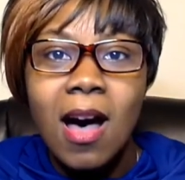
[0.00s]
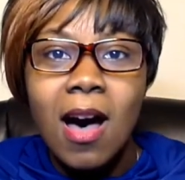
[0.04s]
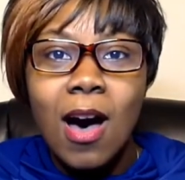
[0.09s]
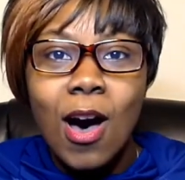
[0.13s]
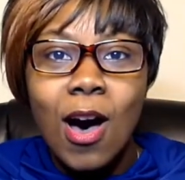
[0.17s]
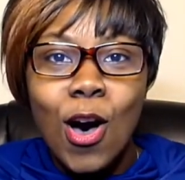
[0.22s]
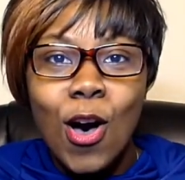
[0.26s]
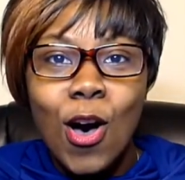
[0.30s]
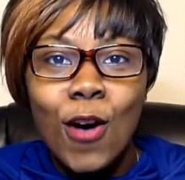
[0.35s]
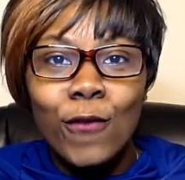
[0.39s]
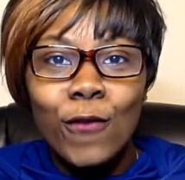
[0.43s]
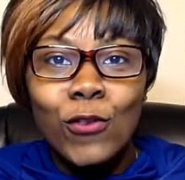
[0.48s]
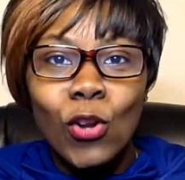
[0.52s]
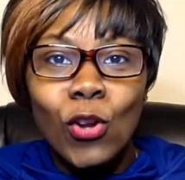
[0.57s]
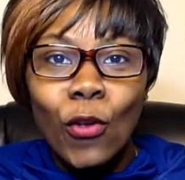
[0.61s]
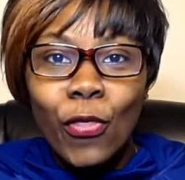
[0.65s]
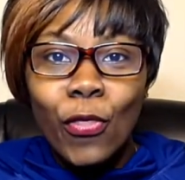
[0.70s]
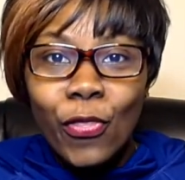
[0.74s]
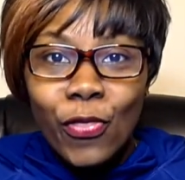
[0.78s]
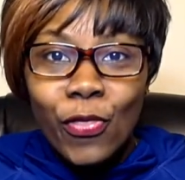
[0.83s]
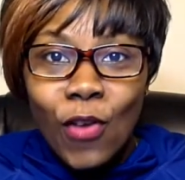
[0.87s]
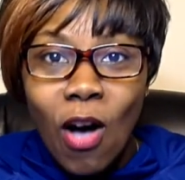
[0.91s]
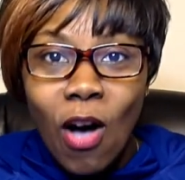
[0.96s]
of your
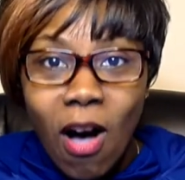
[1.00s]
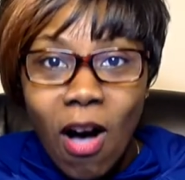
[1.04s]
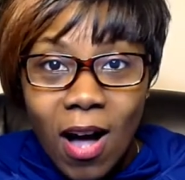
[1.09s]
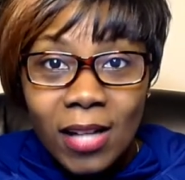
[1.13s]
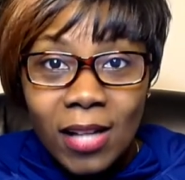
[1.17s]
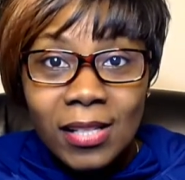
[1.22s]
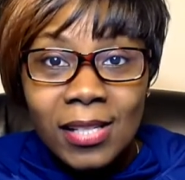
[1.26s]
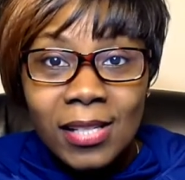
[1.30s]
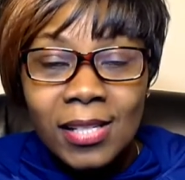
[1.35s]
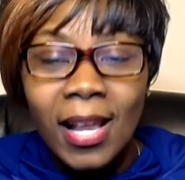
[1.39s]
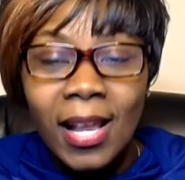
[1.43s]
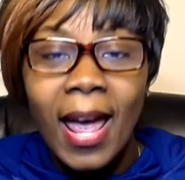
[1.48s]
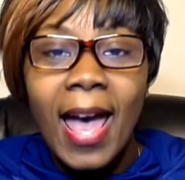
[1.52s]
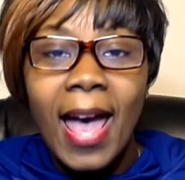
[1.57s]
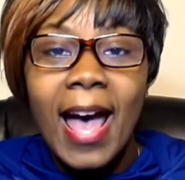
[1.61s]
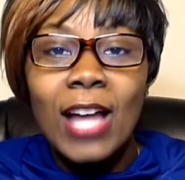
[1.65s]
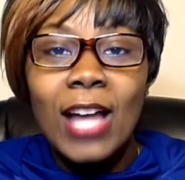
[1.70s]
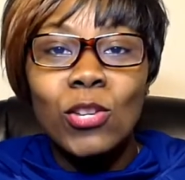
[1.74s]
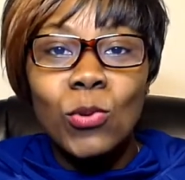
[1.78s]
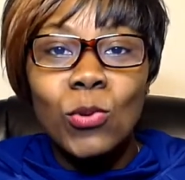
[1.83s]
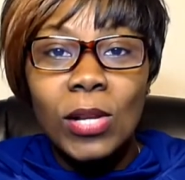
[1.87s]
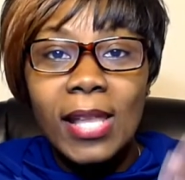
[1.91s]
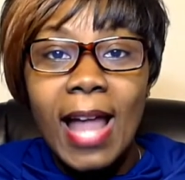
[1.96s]
thoughts and
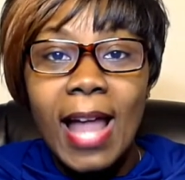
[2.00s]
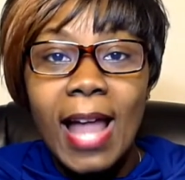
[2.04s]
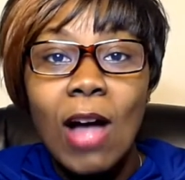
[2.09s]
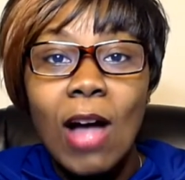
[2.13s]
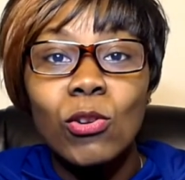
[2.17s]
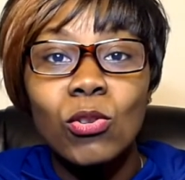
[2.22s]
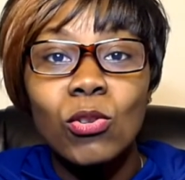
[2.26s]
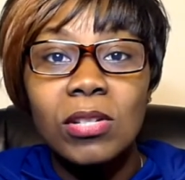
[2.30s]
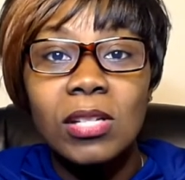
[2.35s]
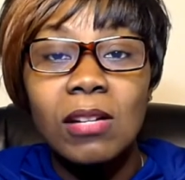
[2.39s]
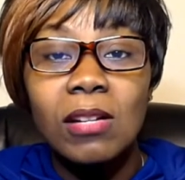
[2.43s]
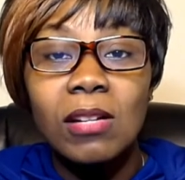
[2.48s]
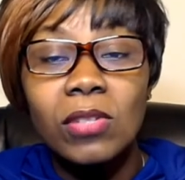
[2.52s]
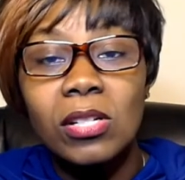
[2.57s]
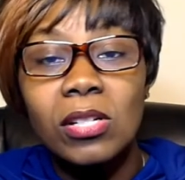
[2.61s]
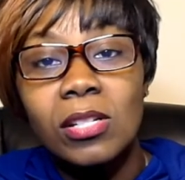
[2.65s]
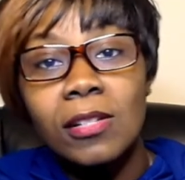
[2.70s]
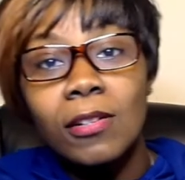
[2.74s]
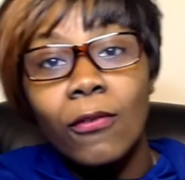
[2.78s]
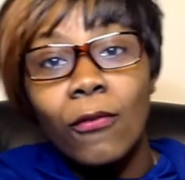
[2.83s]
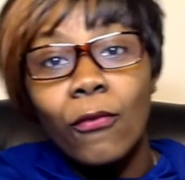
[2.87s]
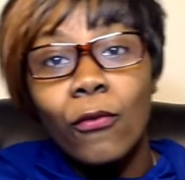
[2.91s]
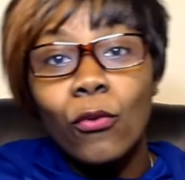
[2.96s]
you allow yourself to
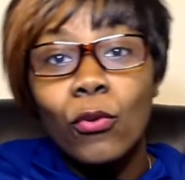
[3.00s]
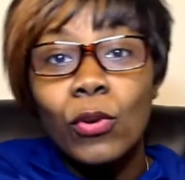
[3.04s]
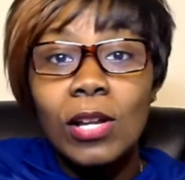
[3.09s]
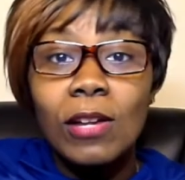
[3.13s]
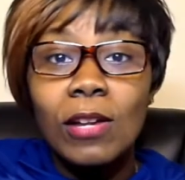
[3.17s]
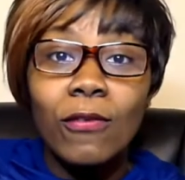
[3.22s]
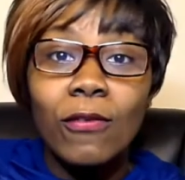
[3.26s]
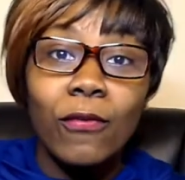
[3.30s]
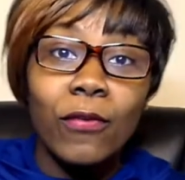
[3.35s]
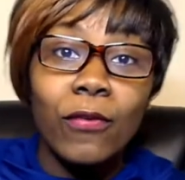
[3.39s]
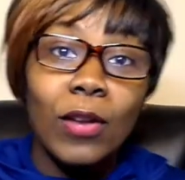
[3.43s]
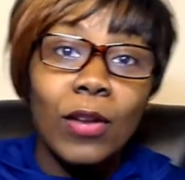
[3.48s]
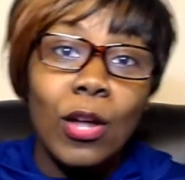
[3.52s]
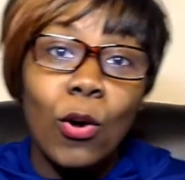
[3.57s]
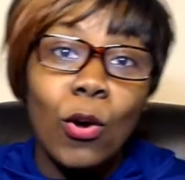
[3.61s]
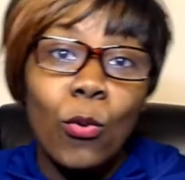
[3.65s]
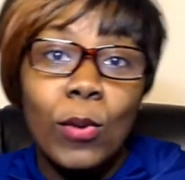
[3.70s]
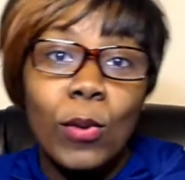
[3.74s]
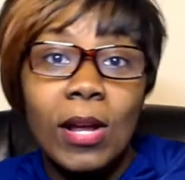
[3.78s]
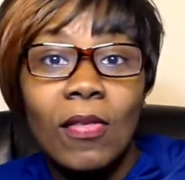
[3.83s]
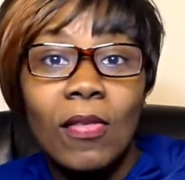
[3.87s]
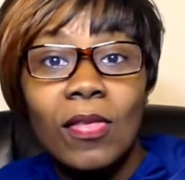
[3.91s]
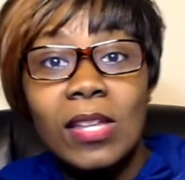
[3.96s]
just free flow
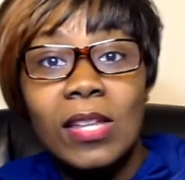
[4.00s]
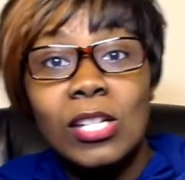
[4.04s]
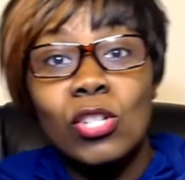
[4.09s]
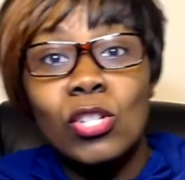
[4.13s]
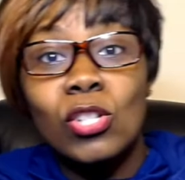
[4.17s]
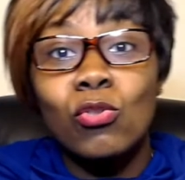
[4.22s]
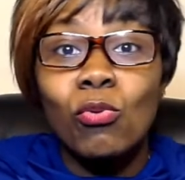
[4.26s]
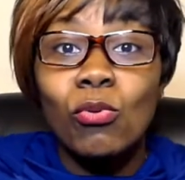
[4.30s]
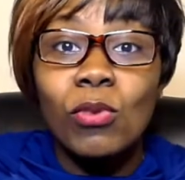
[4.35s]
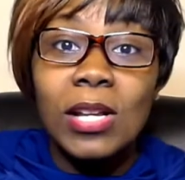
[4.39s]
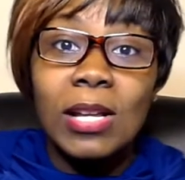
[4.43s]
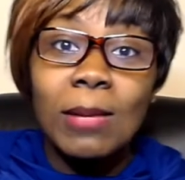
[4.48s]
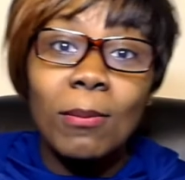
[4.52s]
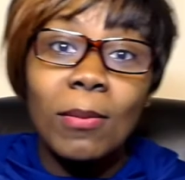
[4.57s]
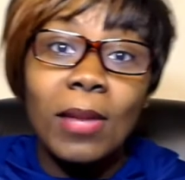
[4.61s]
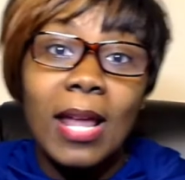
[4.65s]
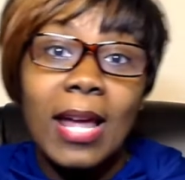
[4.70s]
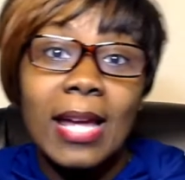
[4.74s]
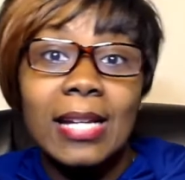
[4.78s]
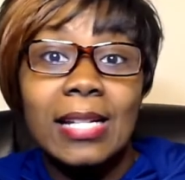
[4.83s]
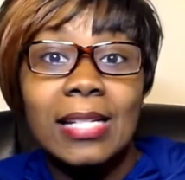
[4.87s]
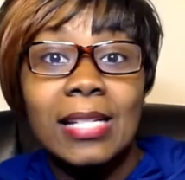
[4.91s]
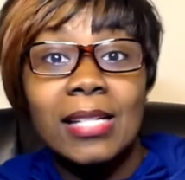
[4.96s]
in this
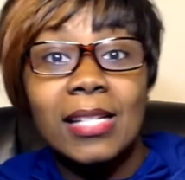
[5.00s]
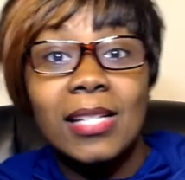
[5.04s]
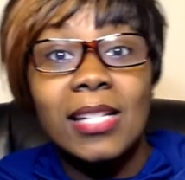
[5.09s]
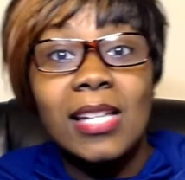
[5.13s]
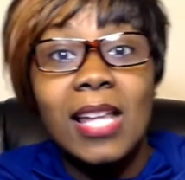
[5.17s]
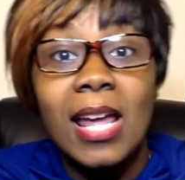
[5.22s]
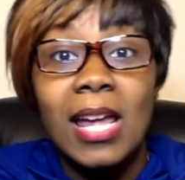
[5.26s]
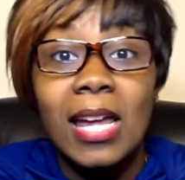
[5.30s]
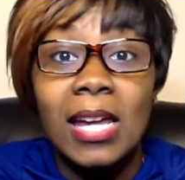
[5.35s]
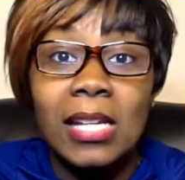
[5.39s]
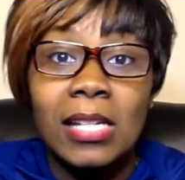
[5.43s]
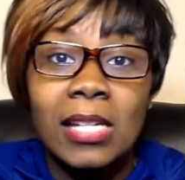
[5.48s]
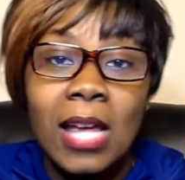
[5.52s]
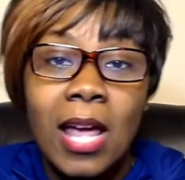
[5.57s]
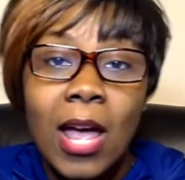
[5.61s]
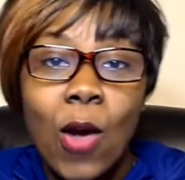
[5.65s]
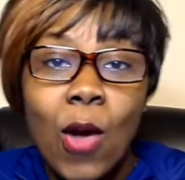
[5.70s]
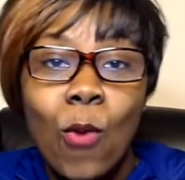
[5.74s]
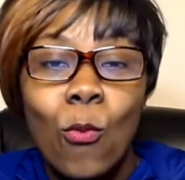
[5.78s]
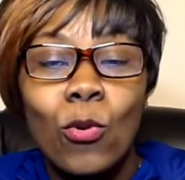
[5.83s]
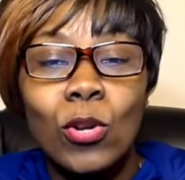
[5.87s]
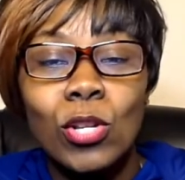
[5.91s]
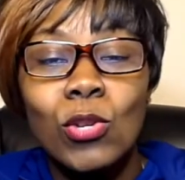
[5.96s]
dreamlike state
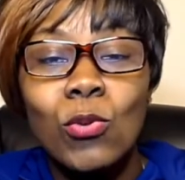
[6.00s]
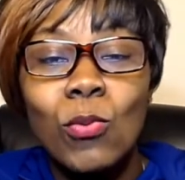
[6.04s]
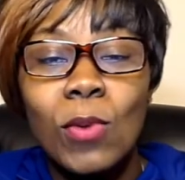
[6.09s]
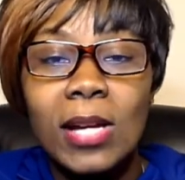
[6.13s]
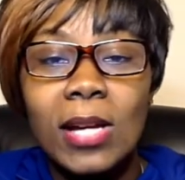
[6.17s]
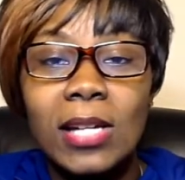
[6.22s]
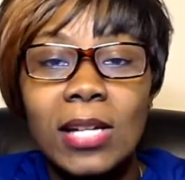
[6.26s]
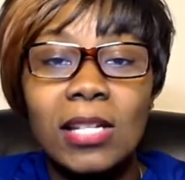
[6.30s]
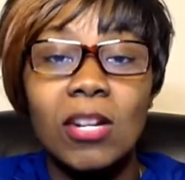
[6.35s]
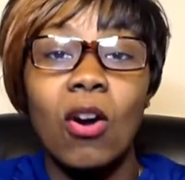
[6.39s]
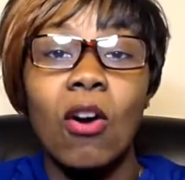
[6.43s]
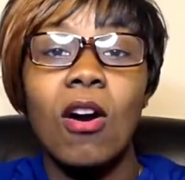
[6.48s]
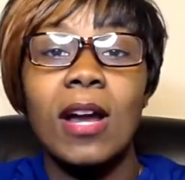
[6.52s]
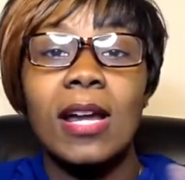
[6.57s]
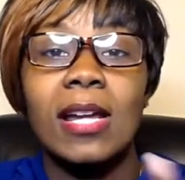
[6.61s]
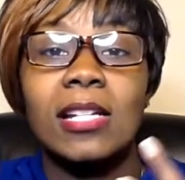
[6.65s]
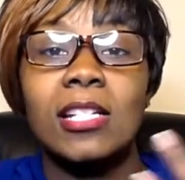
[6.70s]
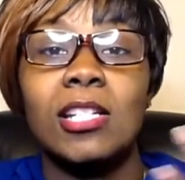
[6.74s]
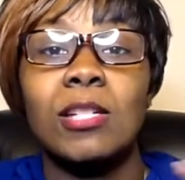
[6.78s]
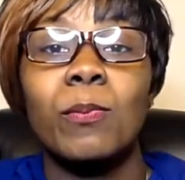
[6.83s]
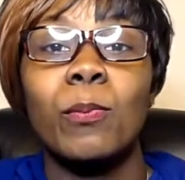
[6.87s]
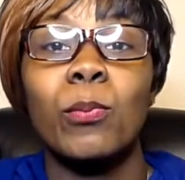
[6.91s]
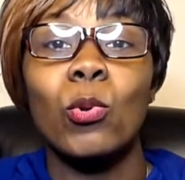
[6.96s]
where you are
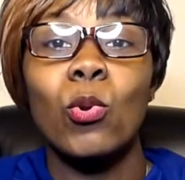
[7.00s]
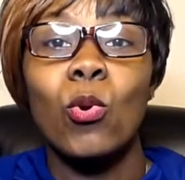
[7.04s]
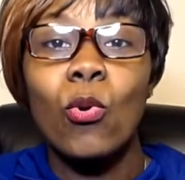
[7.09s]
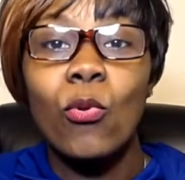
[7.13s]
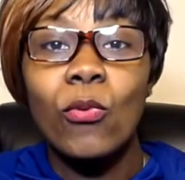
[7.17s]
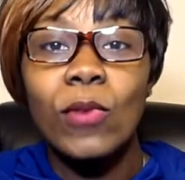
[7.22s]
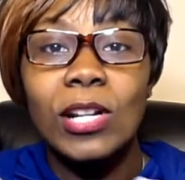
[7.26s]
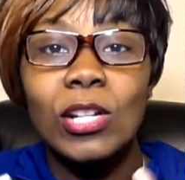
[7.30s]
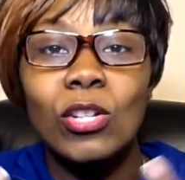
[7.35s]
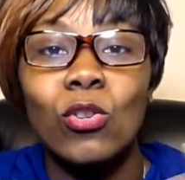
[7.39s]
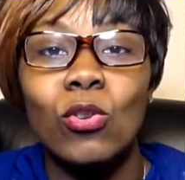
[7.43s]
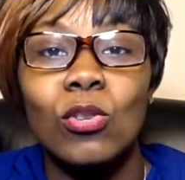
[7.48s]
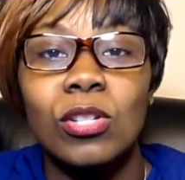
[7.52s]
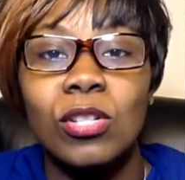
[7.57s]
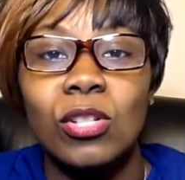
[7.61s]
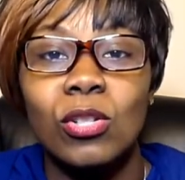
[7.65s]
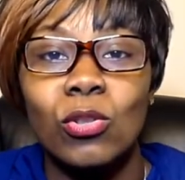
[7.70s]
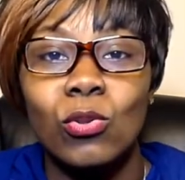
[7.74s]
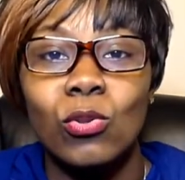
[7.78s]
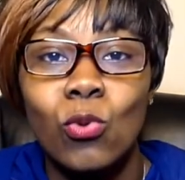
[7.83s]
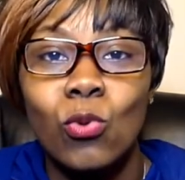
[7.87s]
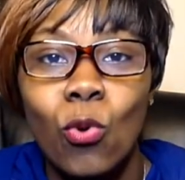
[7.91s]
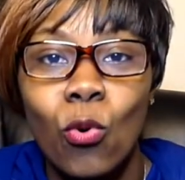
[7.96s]
exploring your
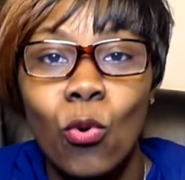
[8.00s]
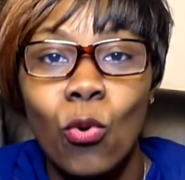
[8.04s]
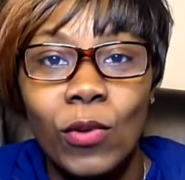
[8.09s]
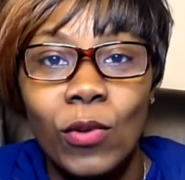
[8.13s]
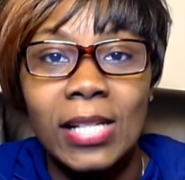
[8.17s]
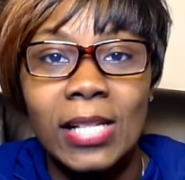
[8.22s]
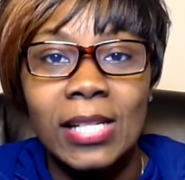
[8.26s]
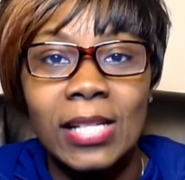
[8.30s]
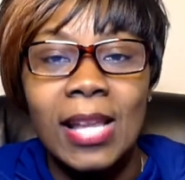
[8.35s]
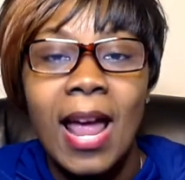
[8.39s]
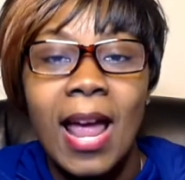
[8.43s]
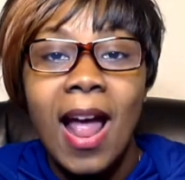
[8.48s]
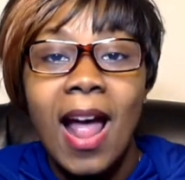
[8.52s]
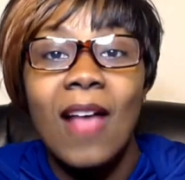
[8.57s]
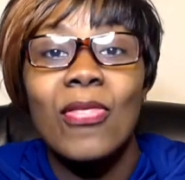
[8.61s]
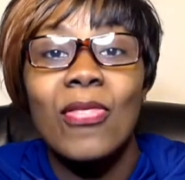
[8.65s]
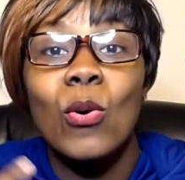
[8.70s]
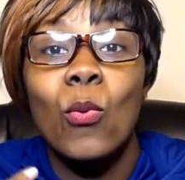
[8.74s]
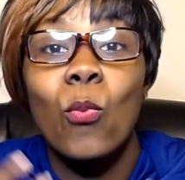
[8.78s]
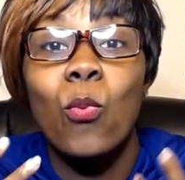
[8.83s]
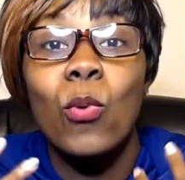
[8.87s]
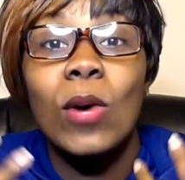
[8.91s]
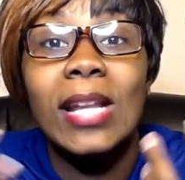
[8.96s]
stories and
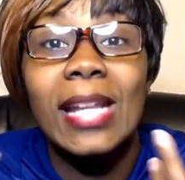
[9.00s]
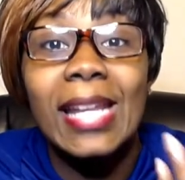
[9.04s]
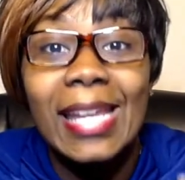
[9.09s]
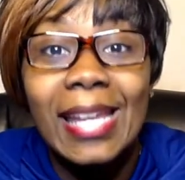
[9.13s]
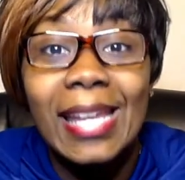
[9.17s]
the what